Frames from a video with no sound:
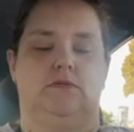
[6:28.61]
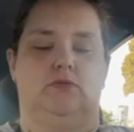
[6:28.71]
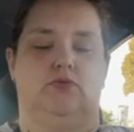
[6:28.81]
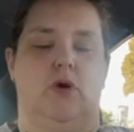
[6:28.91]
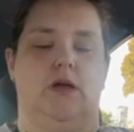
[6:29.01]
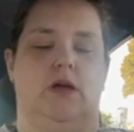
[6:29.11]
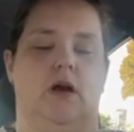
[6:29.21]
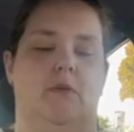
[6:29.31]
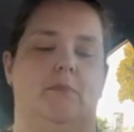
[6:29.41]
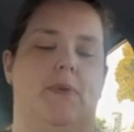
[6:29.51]

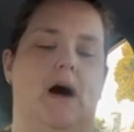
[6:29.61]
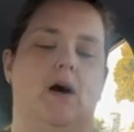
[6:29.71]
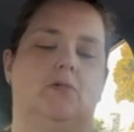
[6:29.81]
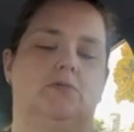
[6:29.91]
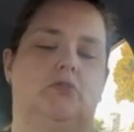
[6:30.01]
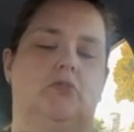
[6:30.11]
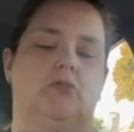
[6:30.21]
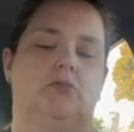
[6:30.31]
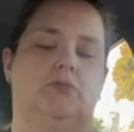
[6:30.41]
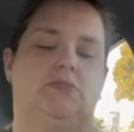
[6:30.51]
running about
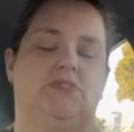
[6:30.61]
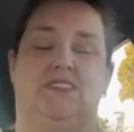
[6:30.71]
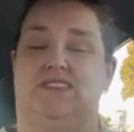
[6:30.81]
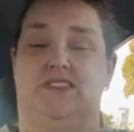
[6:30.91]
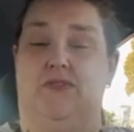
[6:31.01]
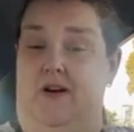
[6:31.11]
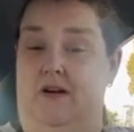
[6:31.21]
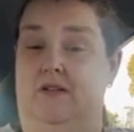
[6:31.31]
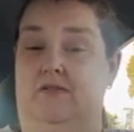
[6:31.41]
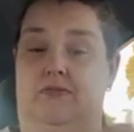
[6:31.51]

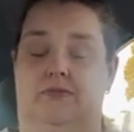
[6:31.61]
65,